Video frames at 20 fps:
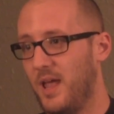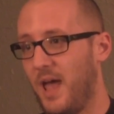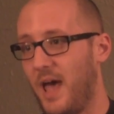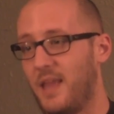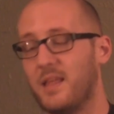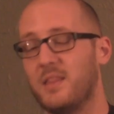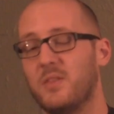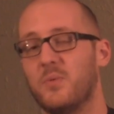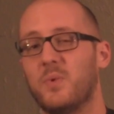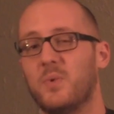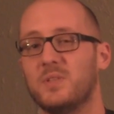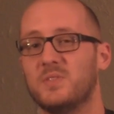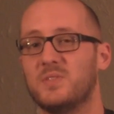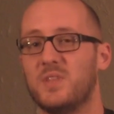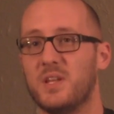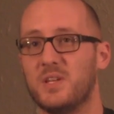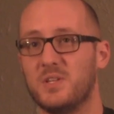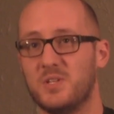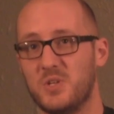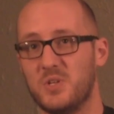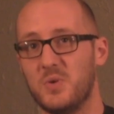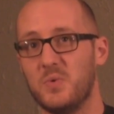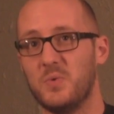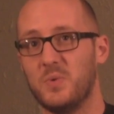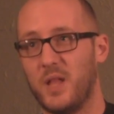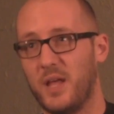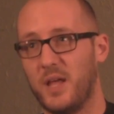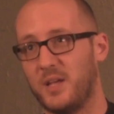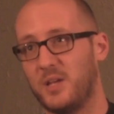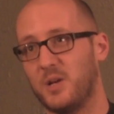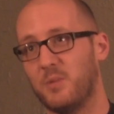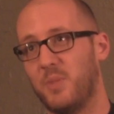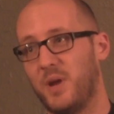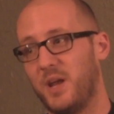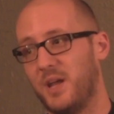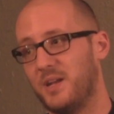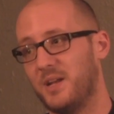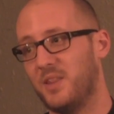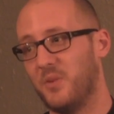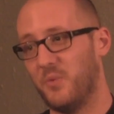And then the ones that do like your
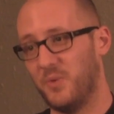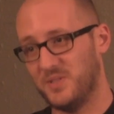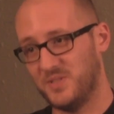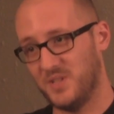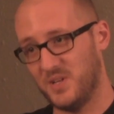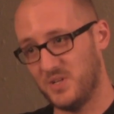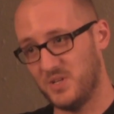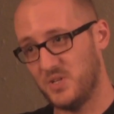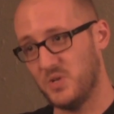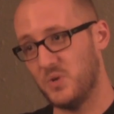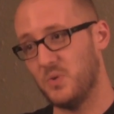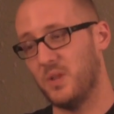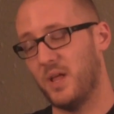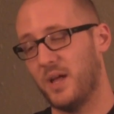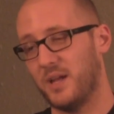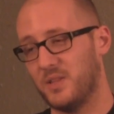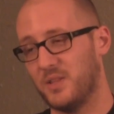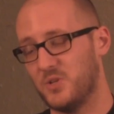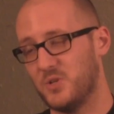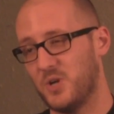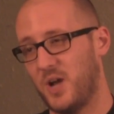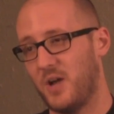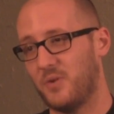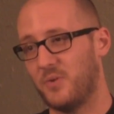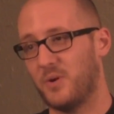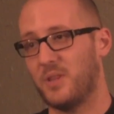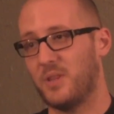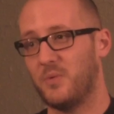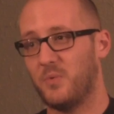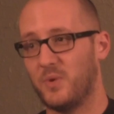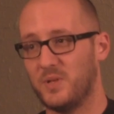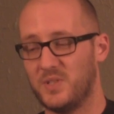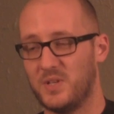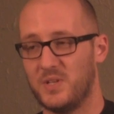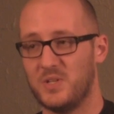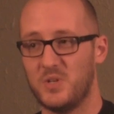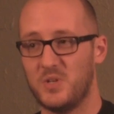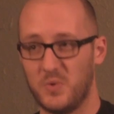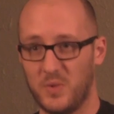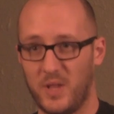band and the ones that do like the genre and the ones
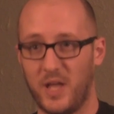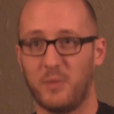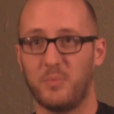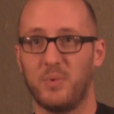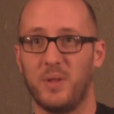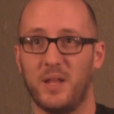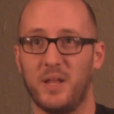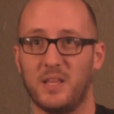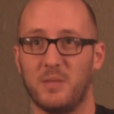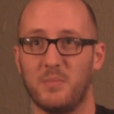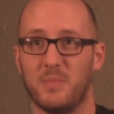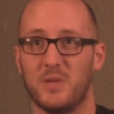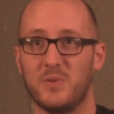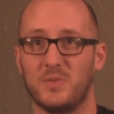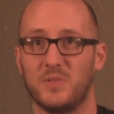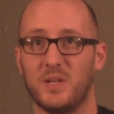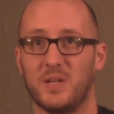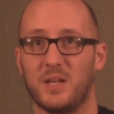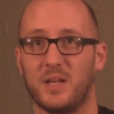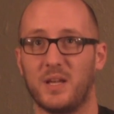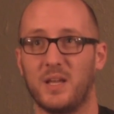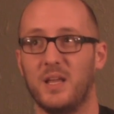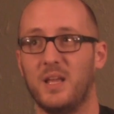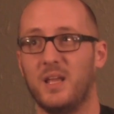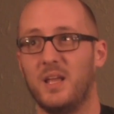that do like playing the music